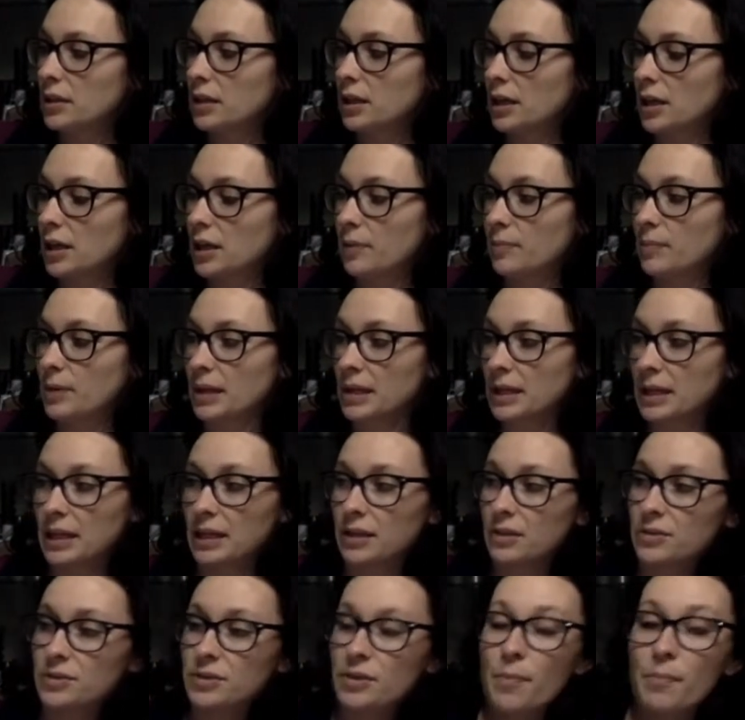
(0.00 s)
And
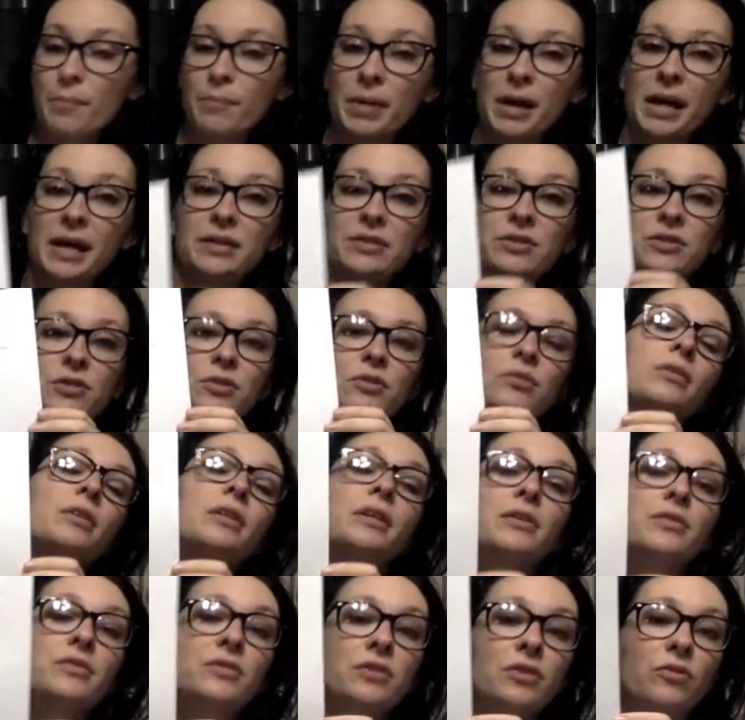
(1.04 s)
here's a master
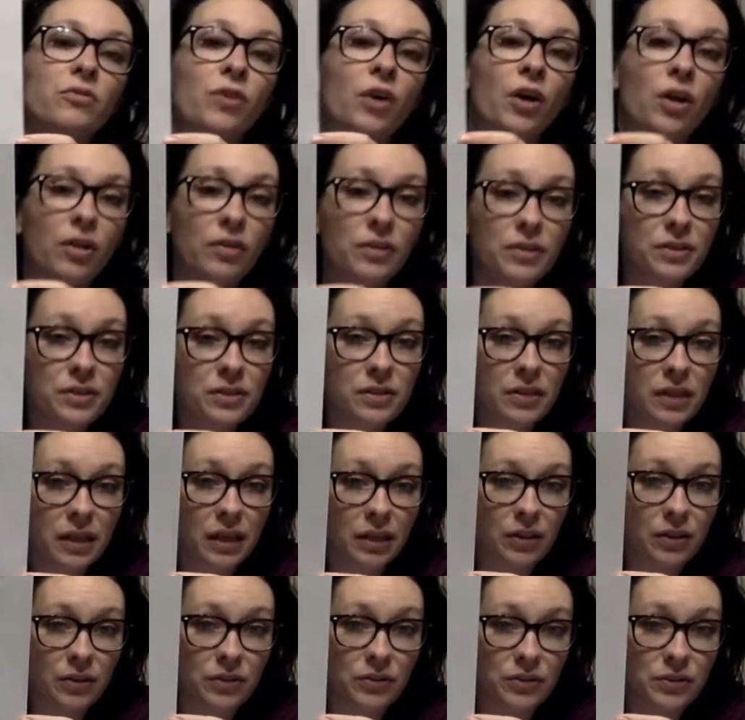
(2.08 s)
list of all the
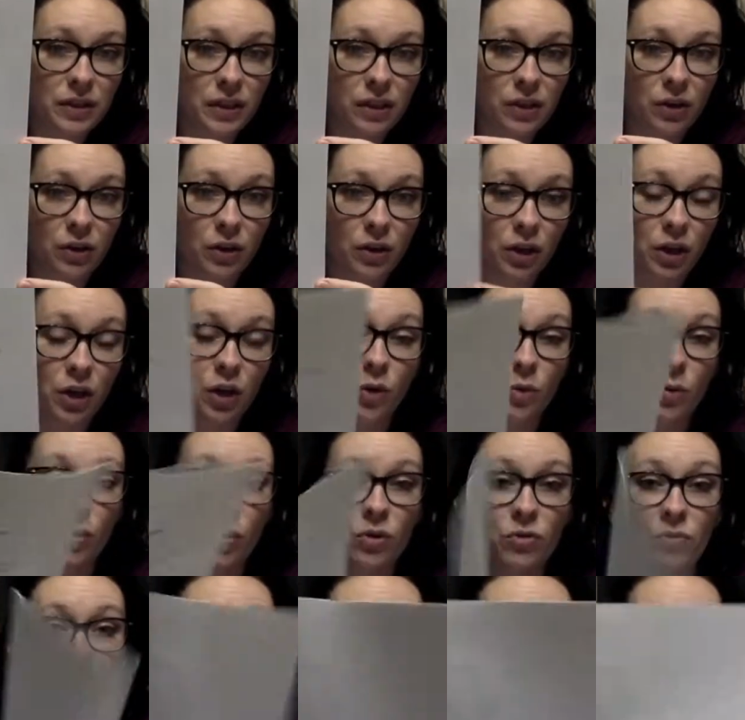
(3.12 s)
skills that you're going to go
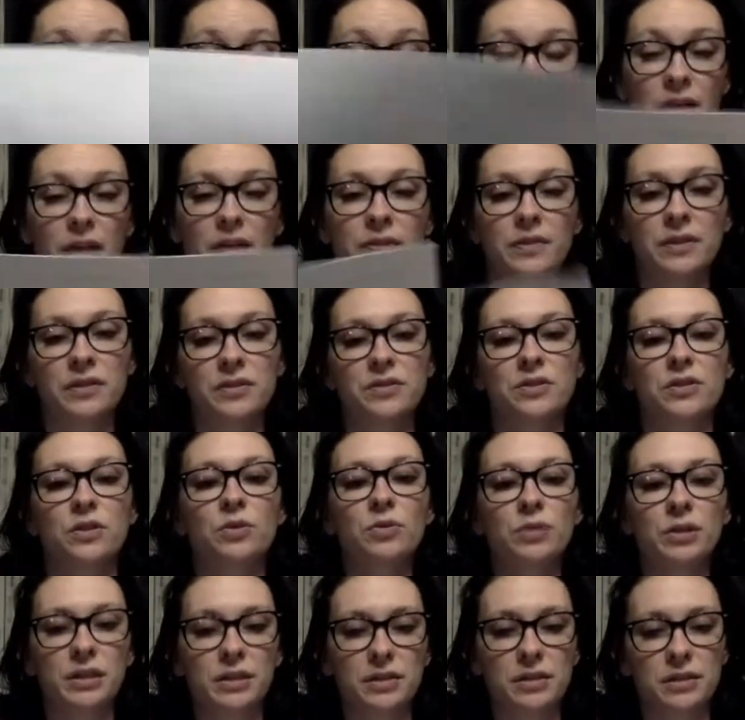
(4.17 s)
over in this
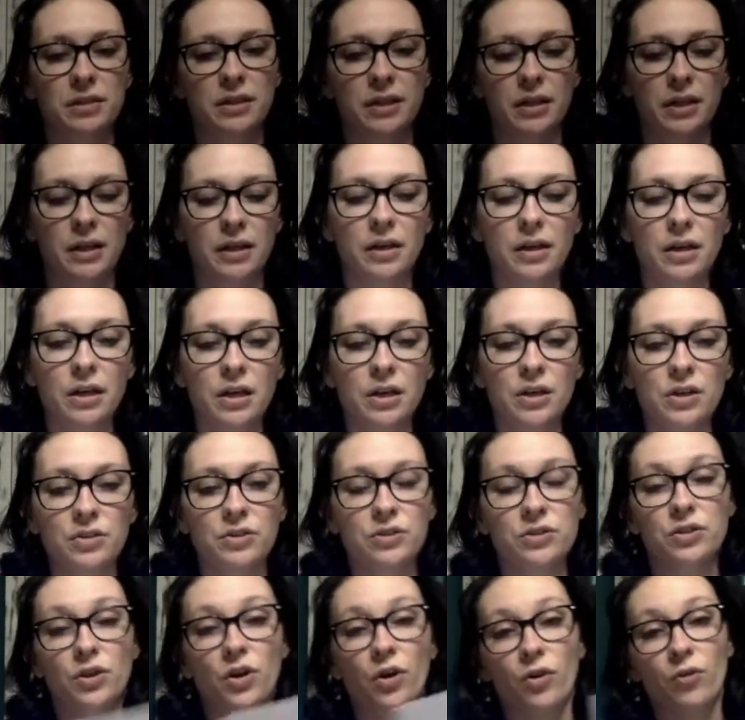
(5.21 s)
unit study.
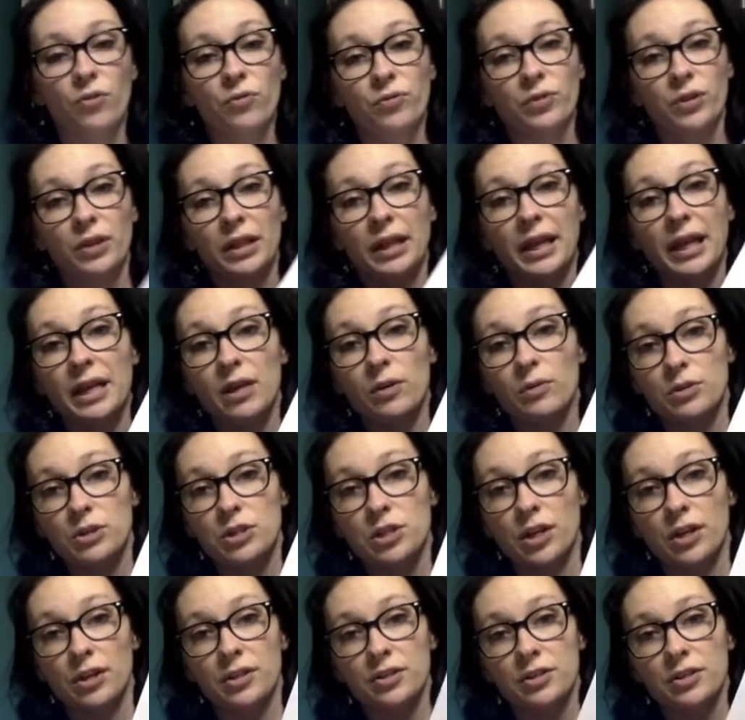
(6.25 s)
So for language
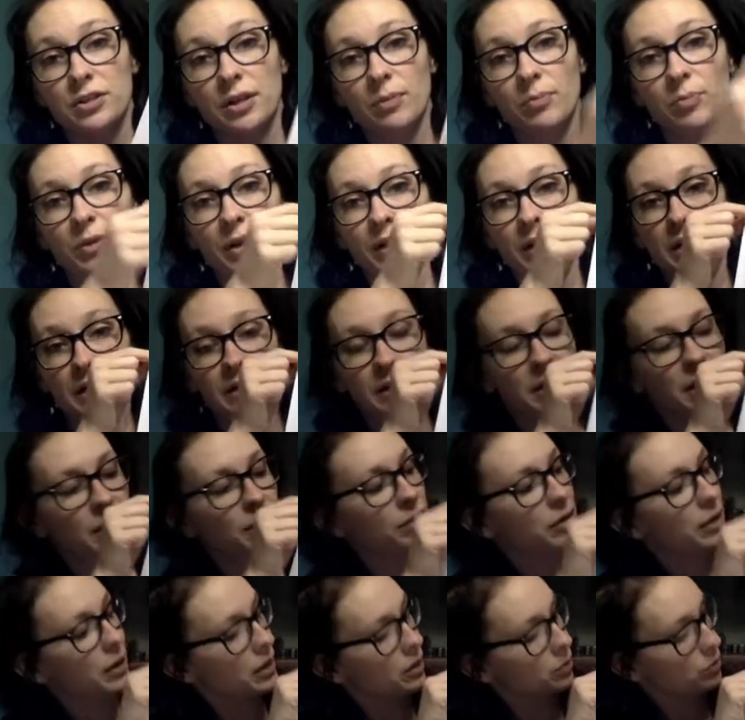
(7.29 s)
arts, they break it
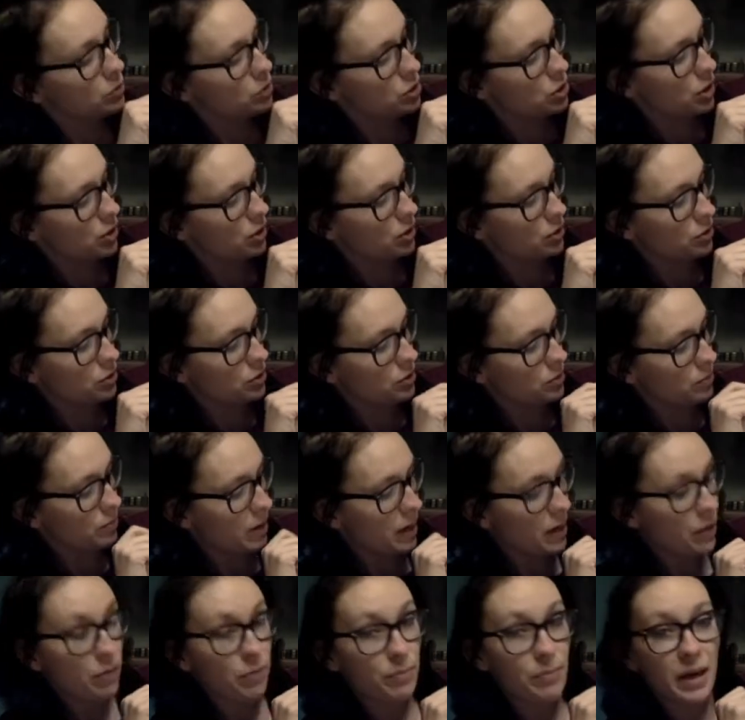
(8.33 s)
down: language arts,
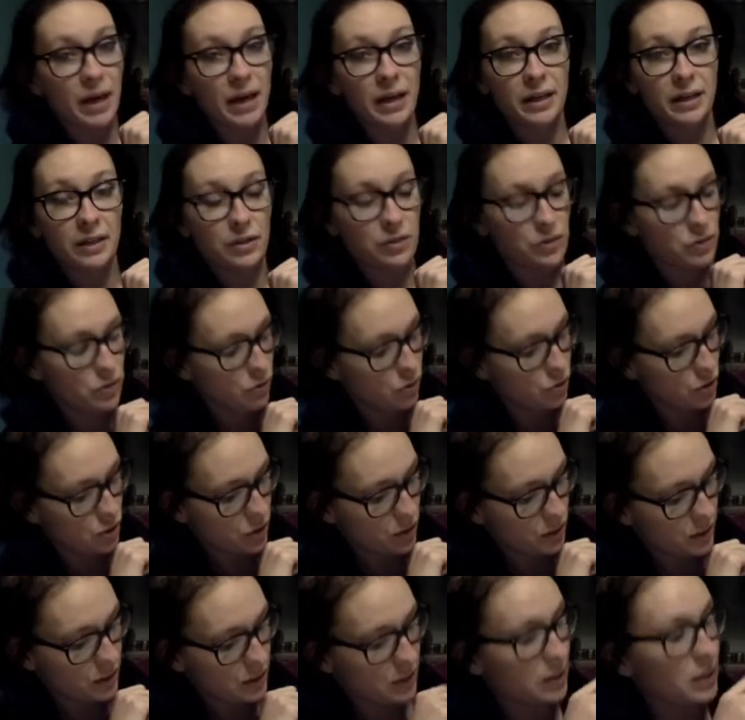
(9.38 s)
mathematics, social
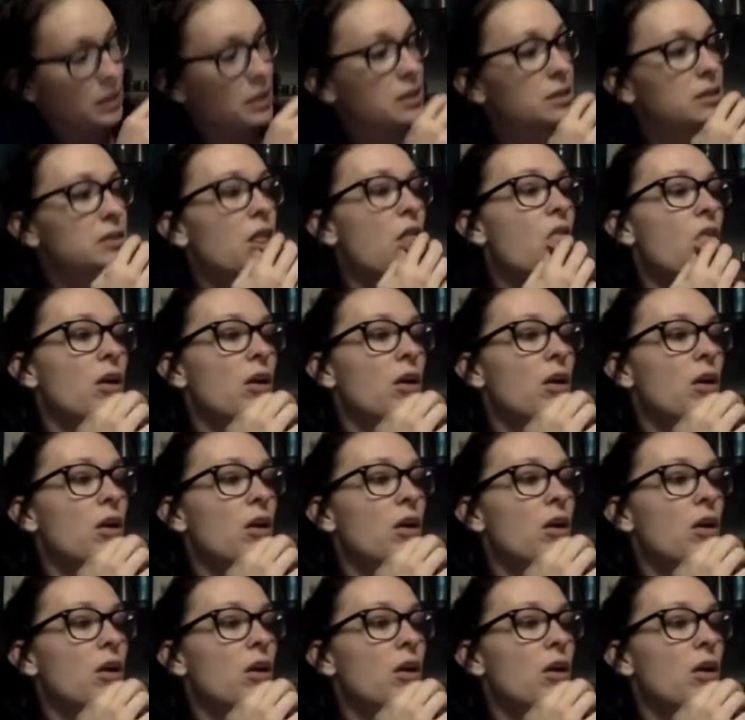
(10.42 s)
studies,